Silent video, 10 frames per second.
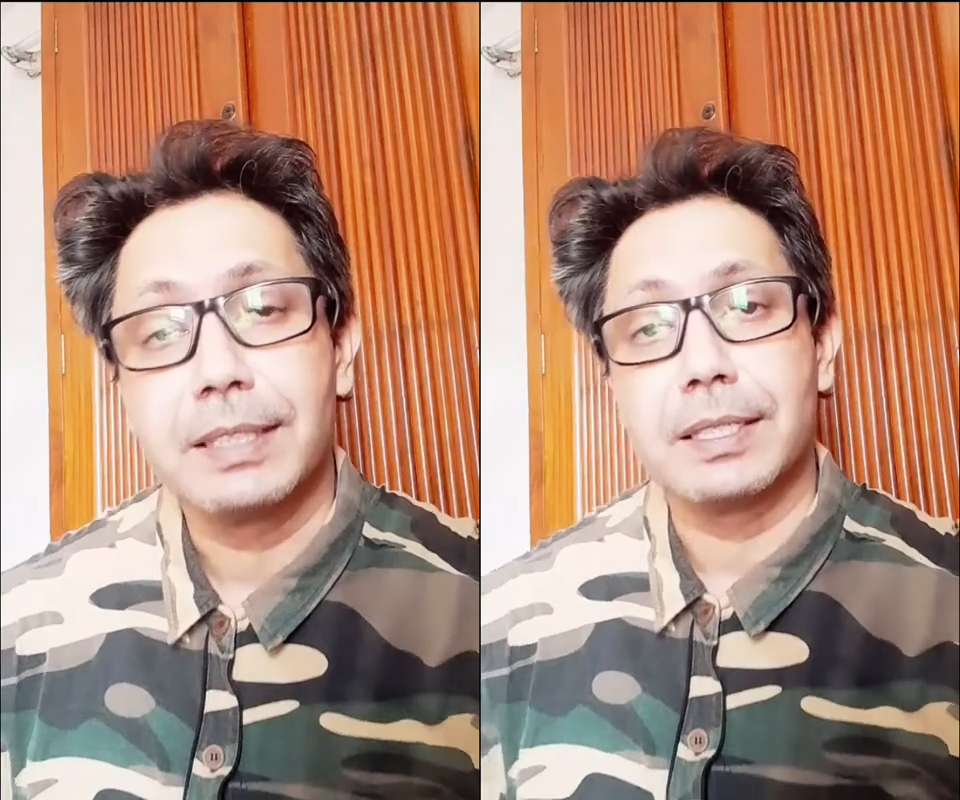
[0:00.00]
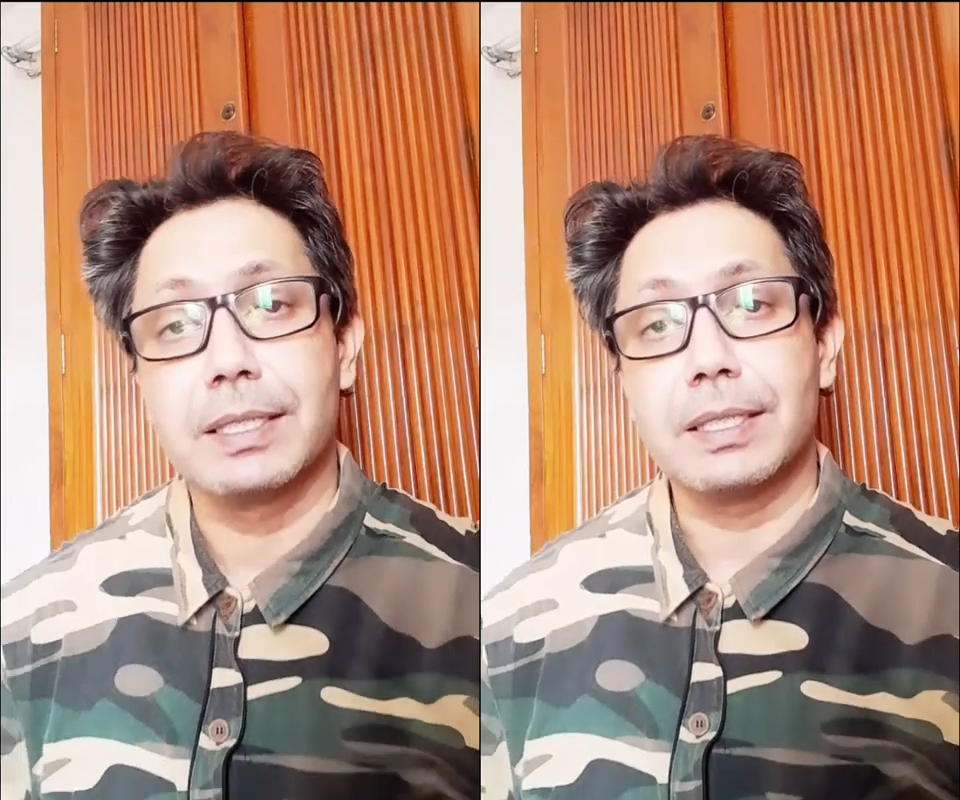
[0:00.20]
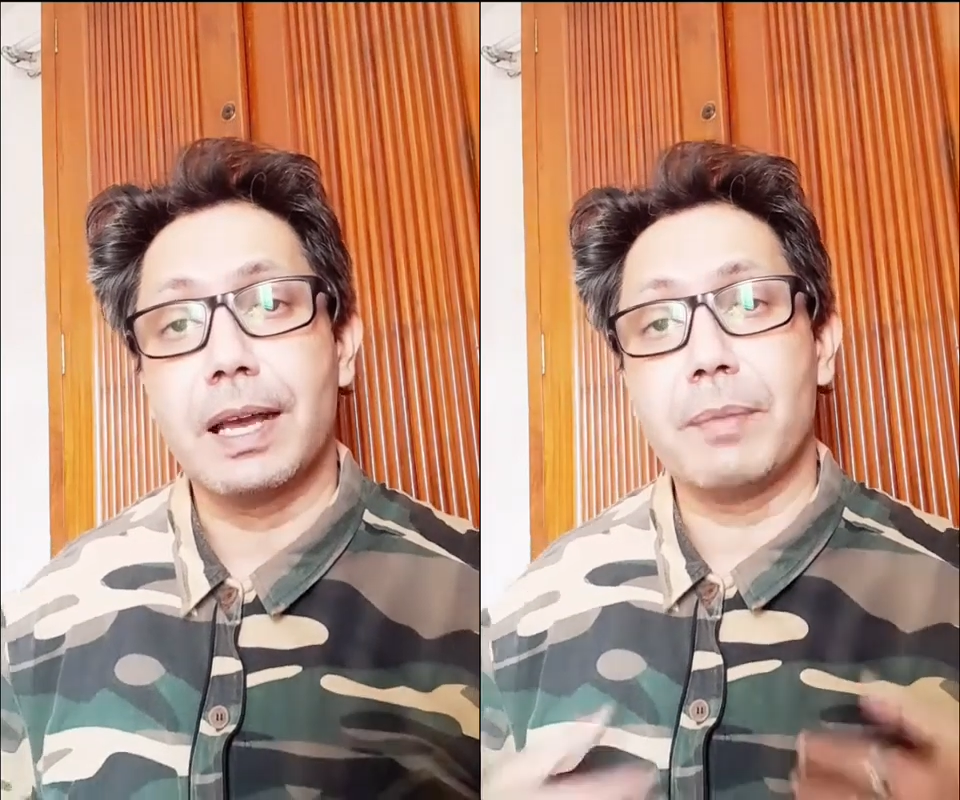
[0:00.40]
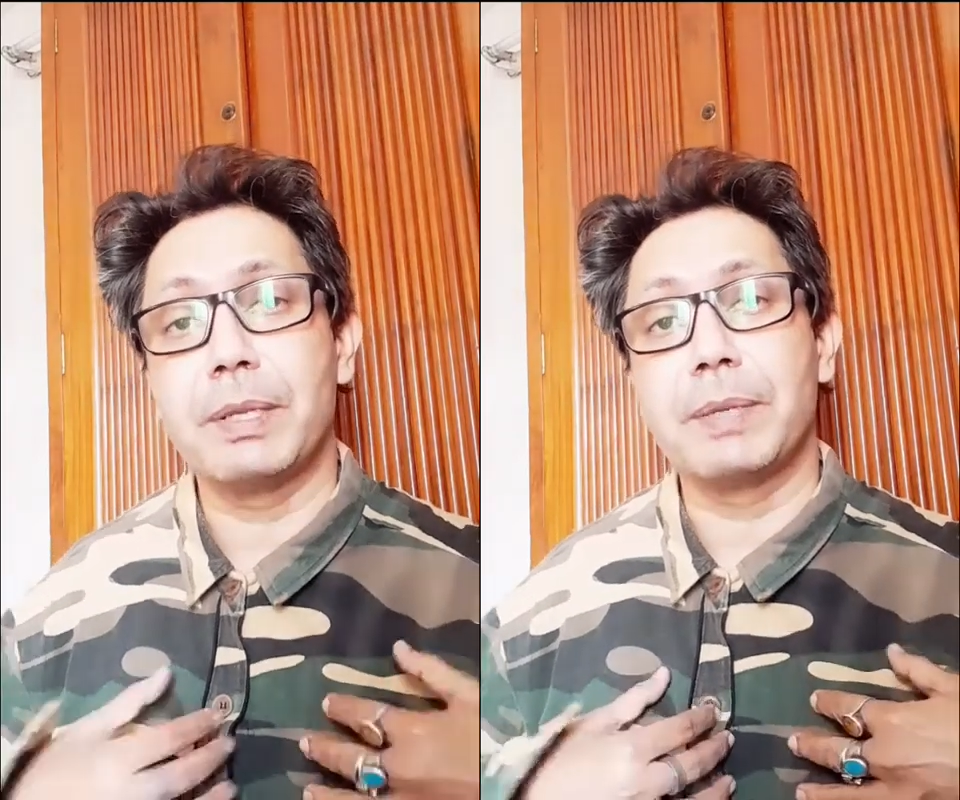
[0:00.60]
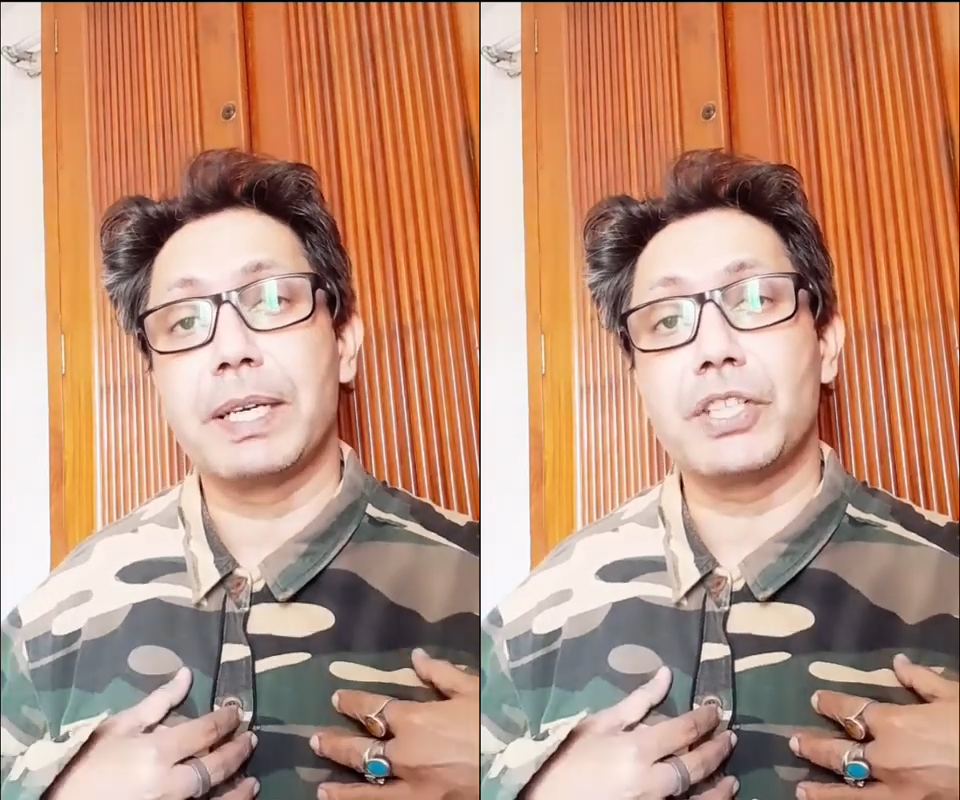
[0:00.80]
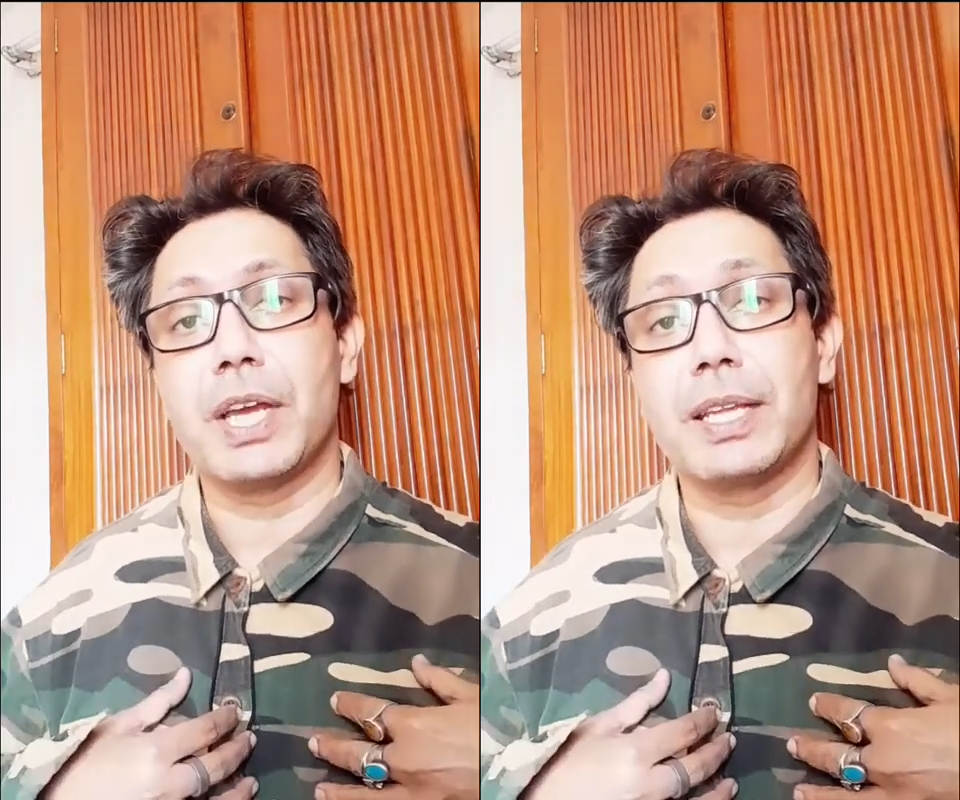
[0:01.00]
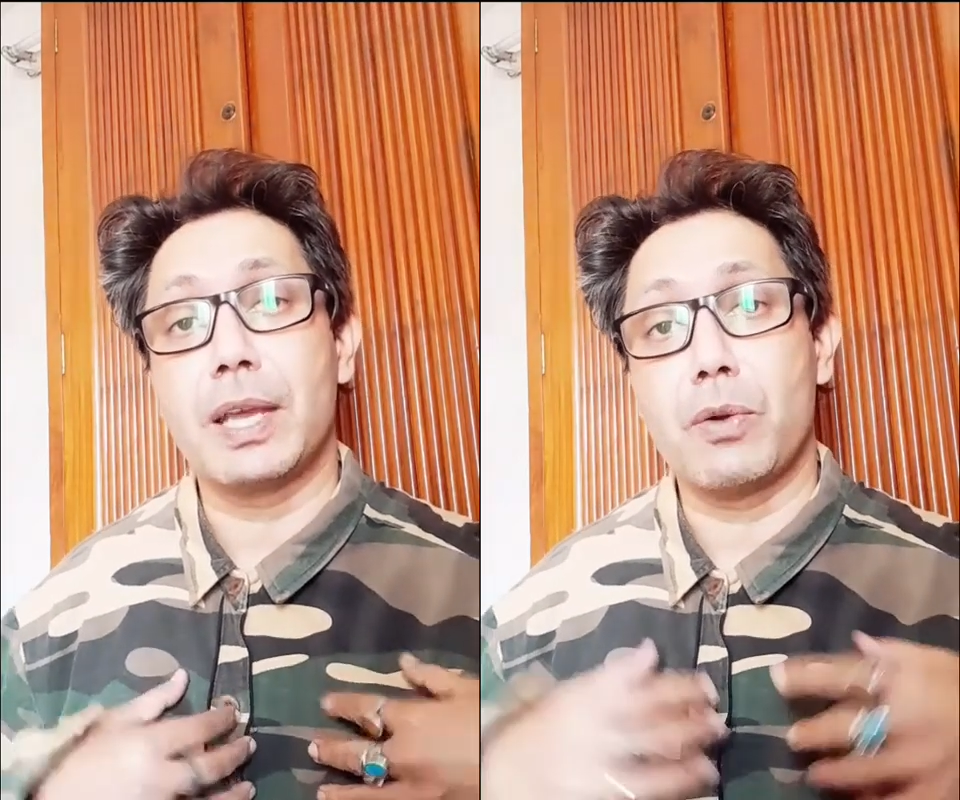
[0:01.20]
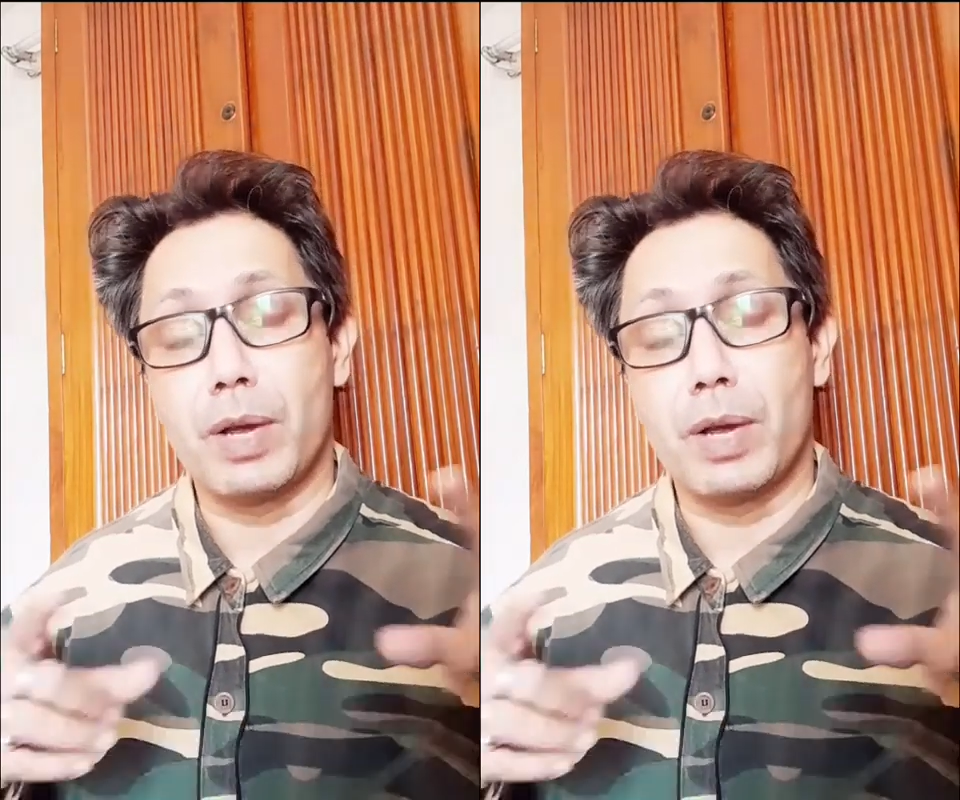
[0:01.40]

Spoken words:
This is Abir Bhattacharya